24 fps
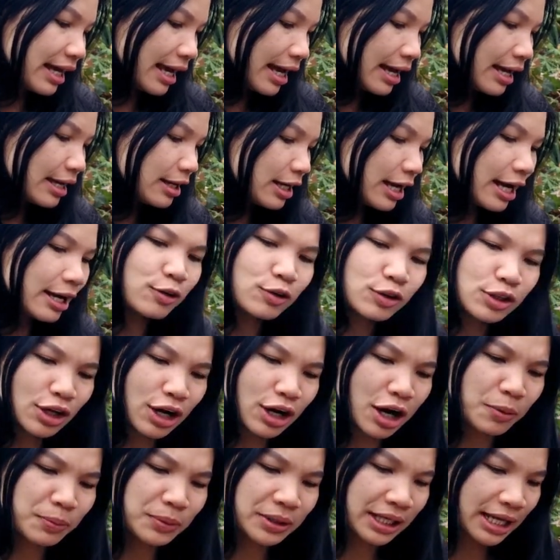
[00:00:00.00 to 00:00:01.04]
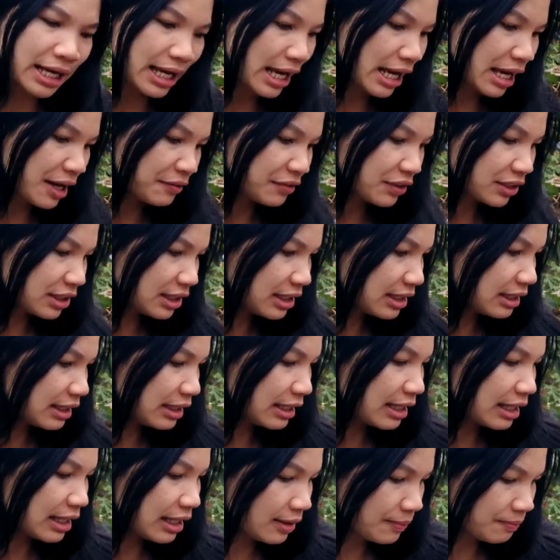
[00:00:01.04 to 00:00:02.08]
I don't know how many I have in
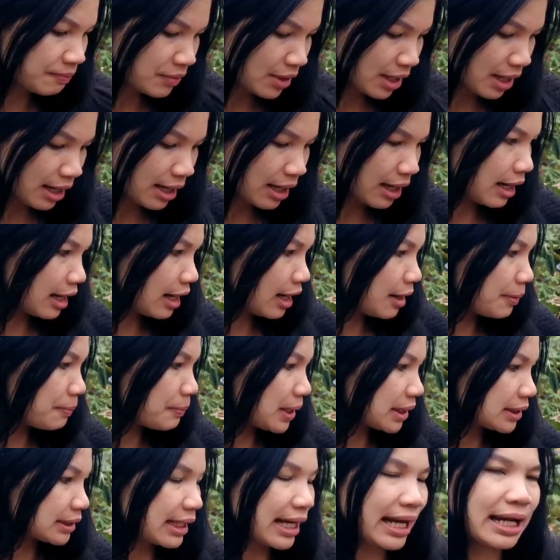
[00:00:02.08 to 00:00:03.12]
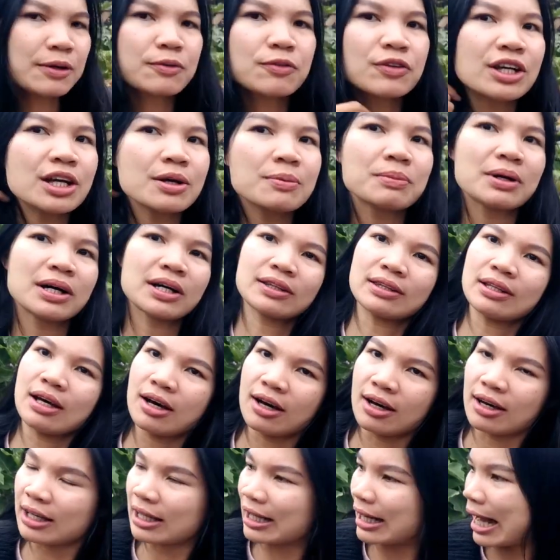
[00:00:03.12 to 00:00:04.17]
here, but I remember
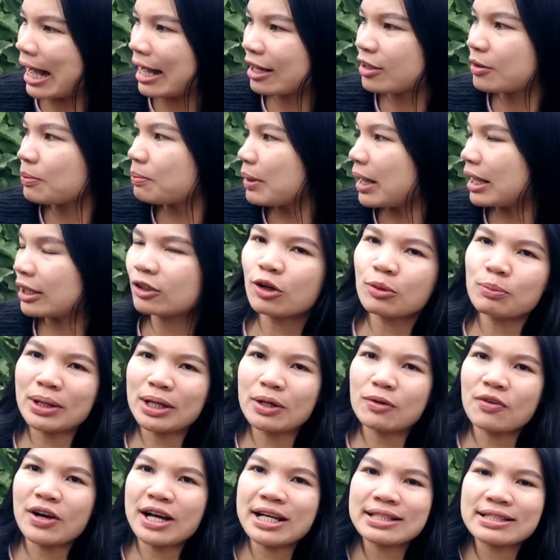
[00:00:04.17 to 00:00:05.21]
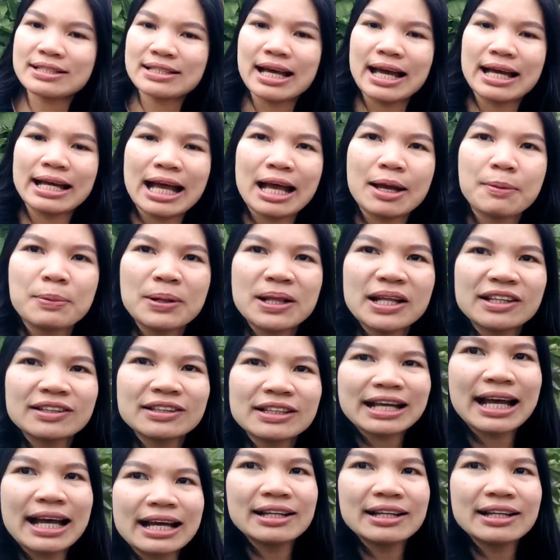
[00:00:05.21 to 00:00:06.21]
the garden bed on my right side, I planted